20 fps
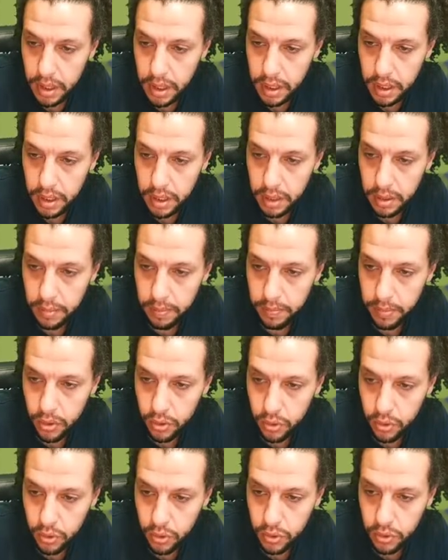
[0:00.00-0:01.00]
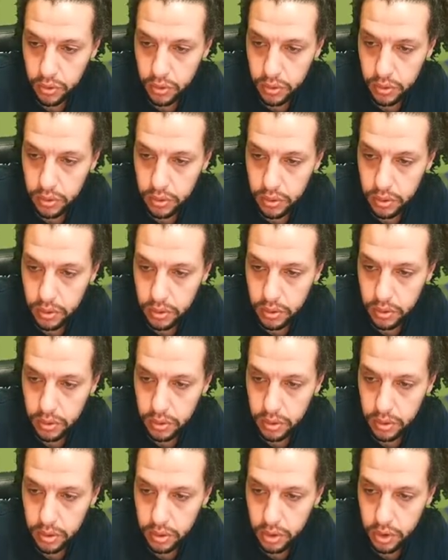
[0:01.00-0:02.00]
uh, blue,
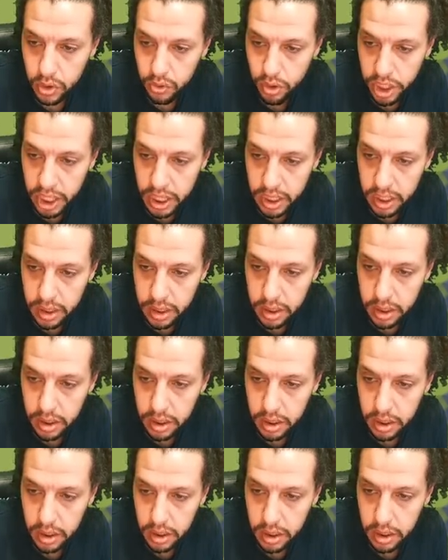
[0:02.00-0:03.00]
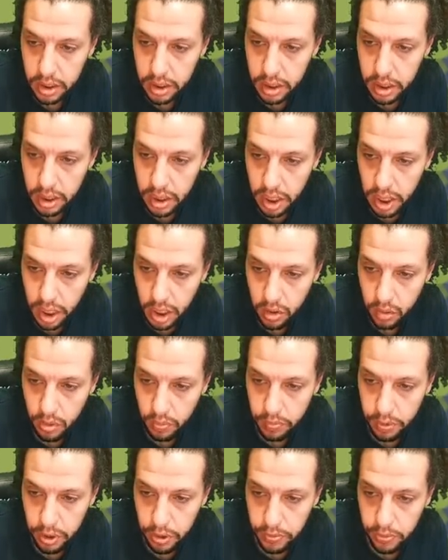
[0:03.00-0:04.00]
red,
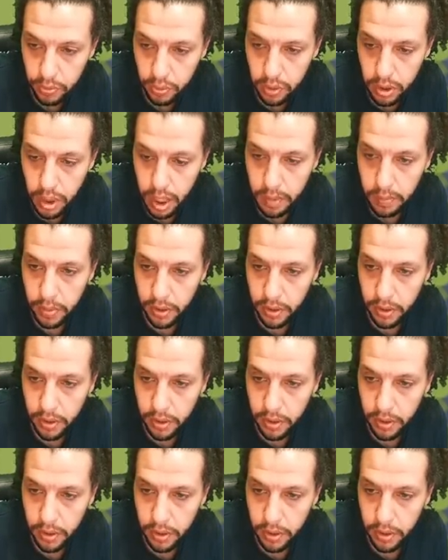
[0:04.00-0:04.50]
yellow, purple.